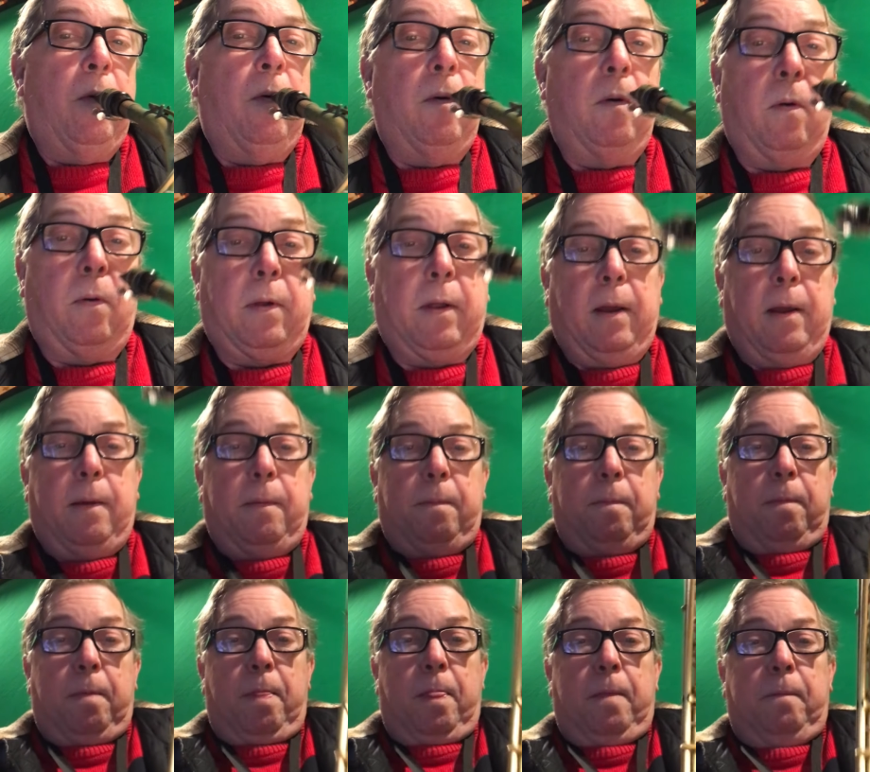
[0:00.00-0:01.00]
Okay.
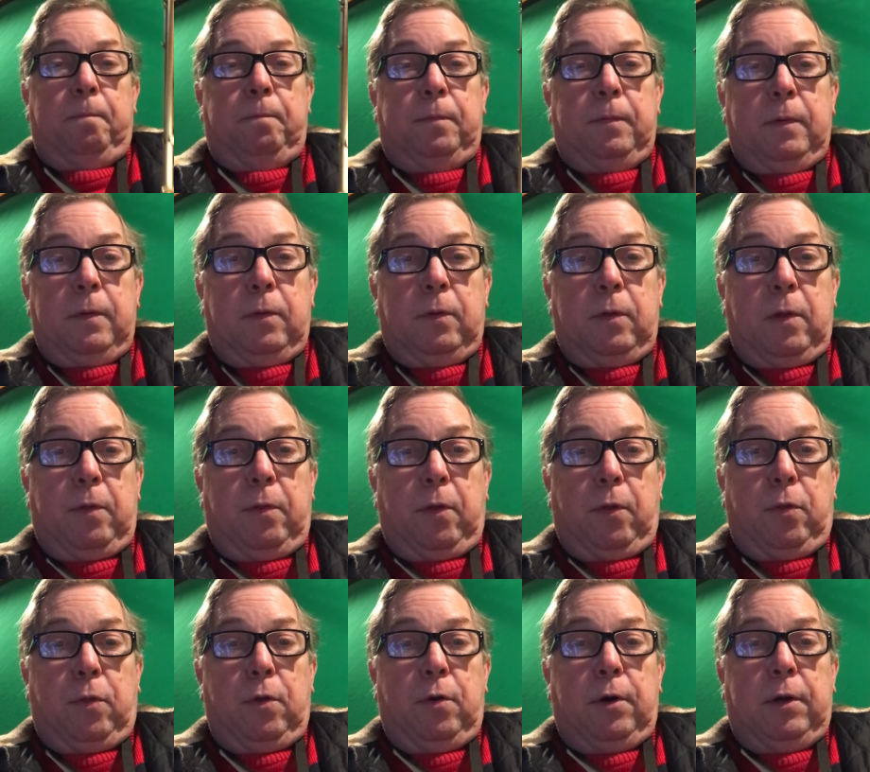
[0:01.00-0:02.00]
Then the
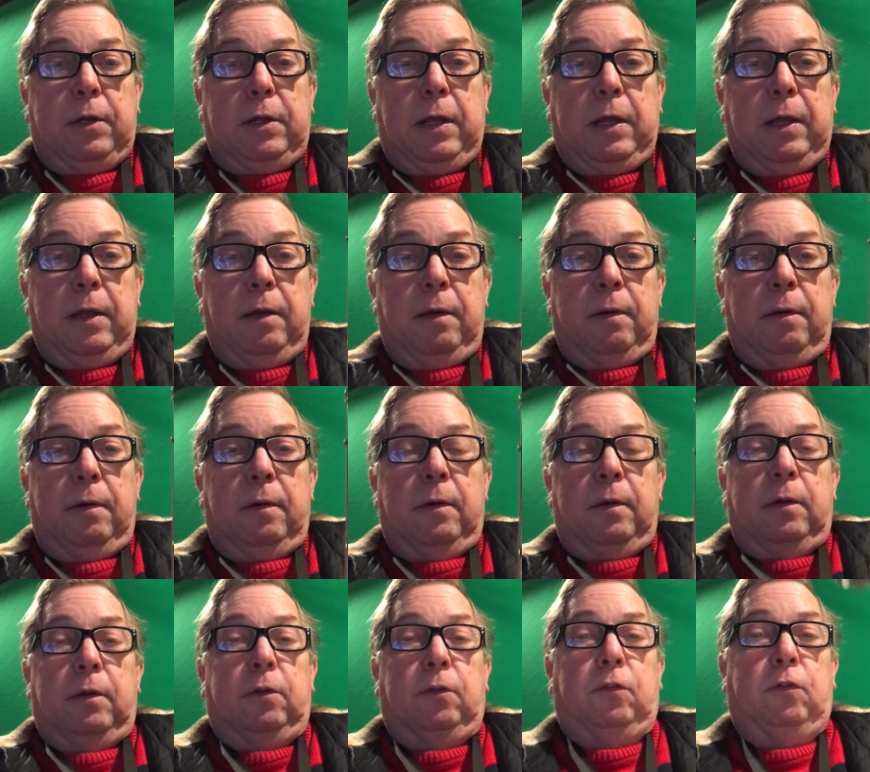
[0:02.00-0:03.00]
third key
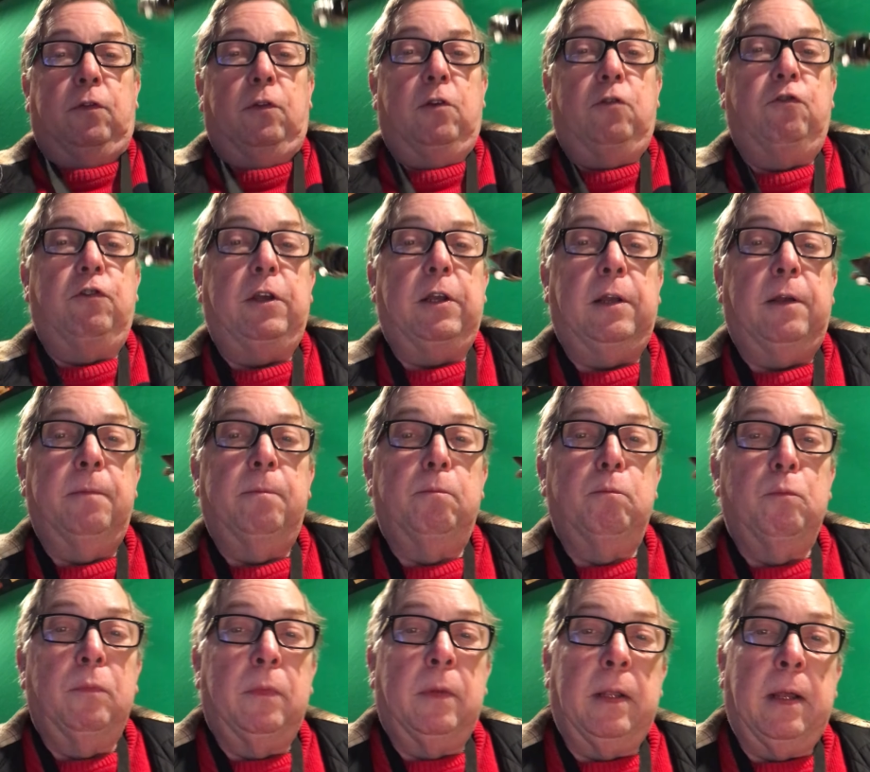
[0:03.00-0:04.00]
is the G.
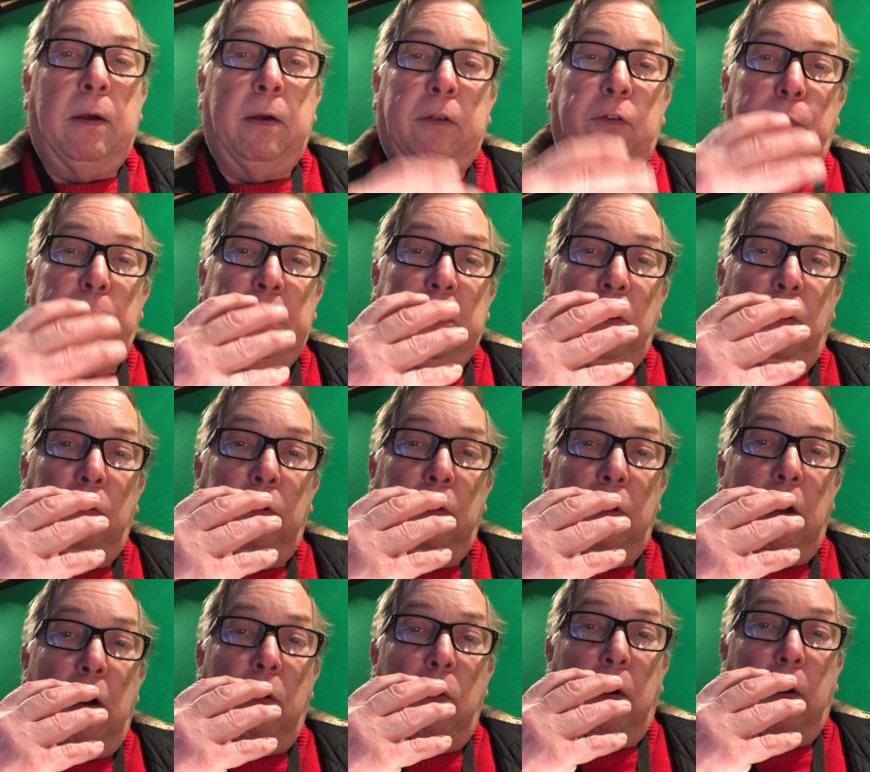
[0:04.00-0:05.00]
Now as we go
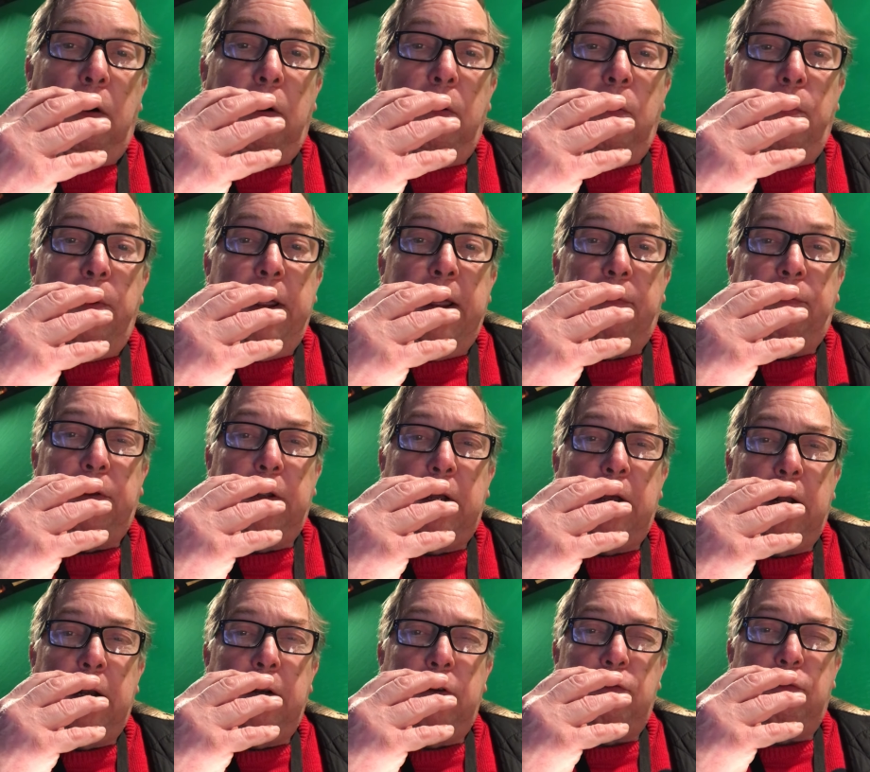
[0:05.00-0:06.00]
lower, we have to
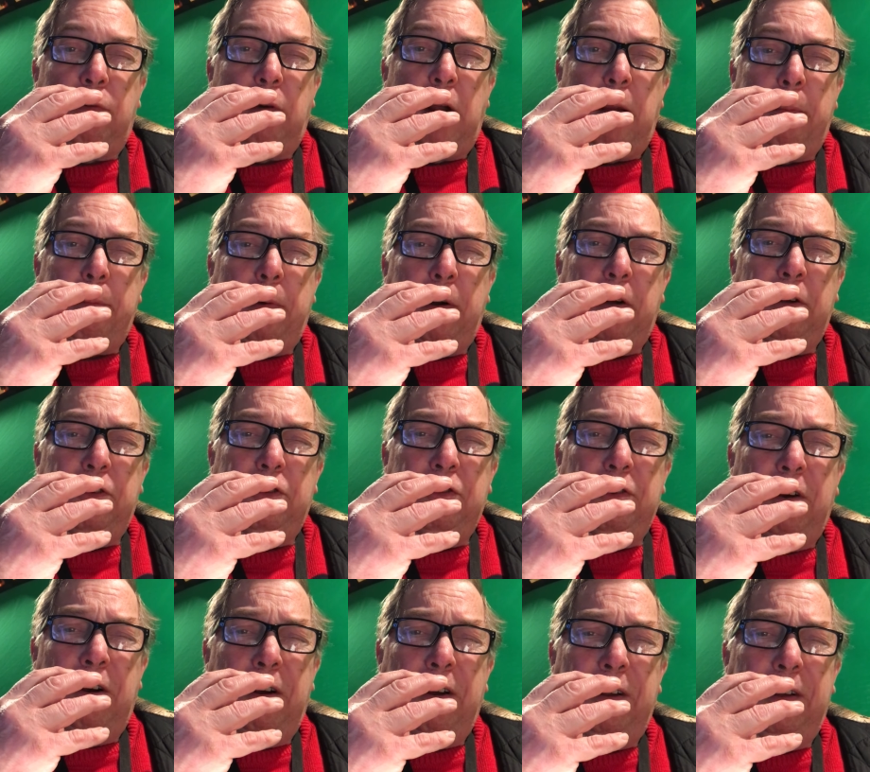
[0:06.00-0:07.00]
kind of drop our
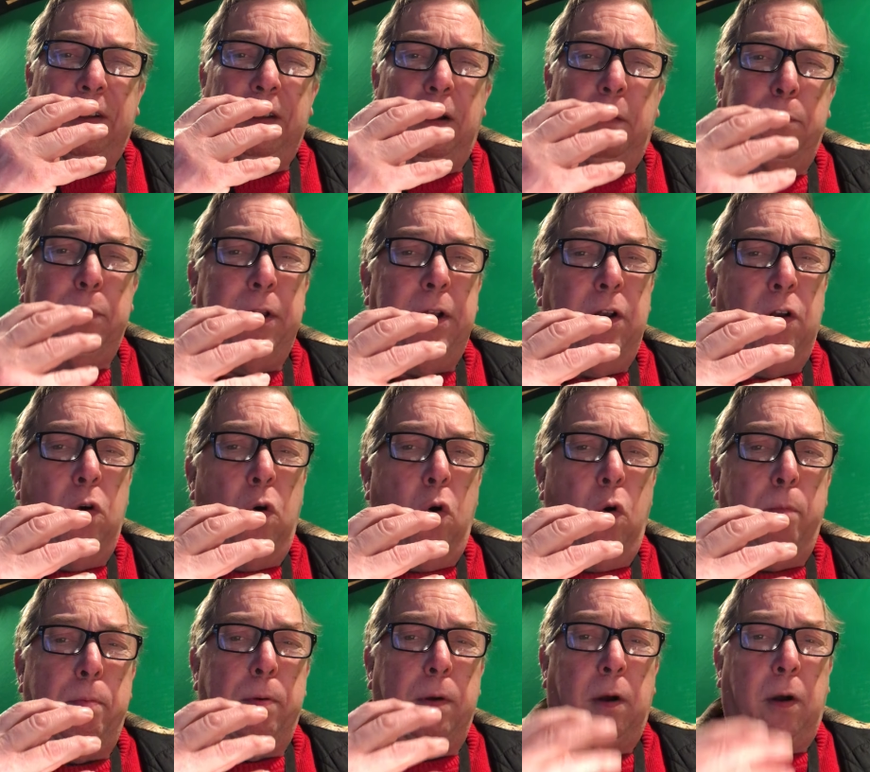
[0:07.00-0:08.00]
jaw a little bit and
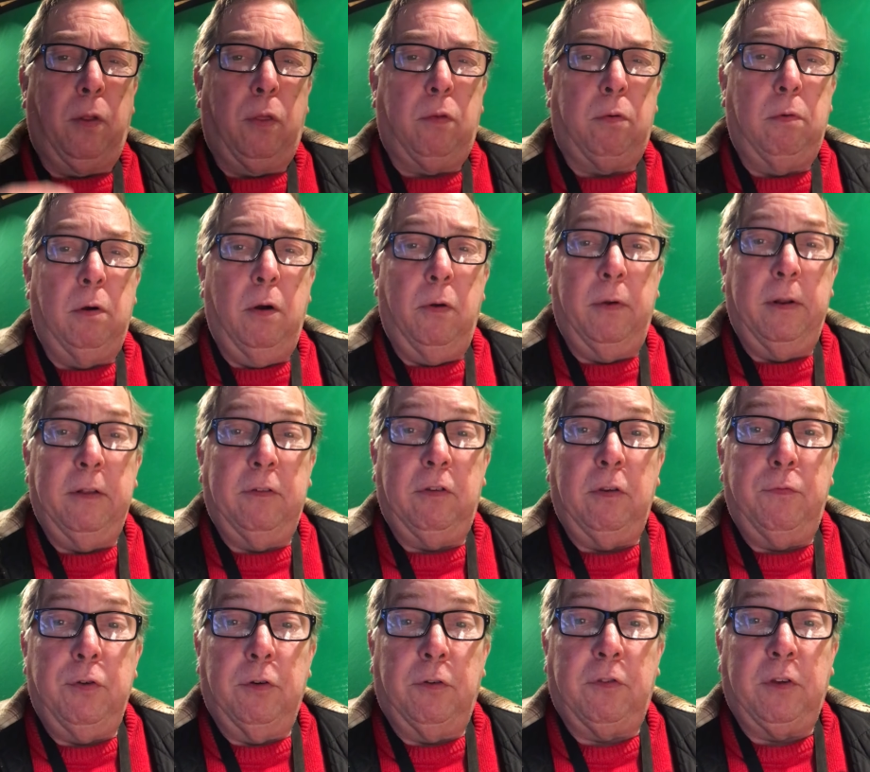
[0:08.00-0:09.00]
open our throat as
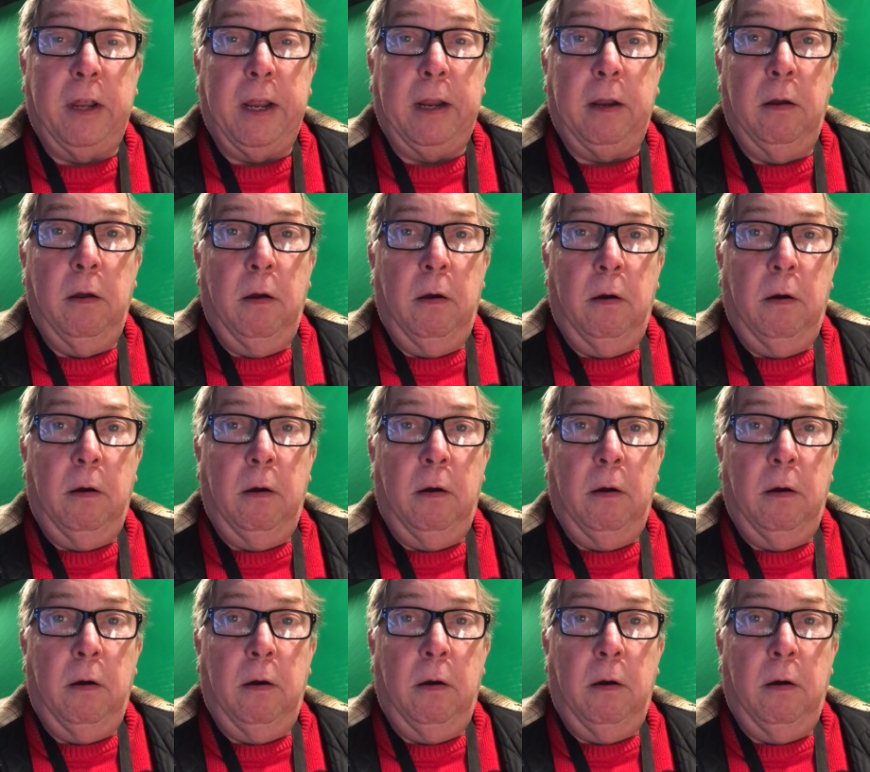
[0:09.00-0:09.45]
if you're saying,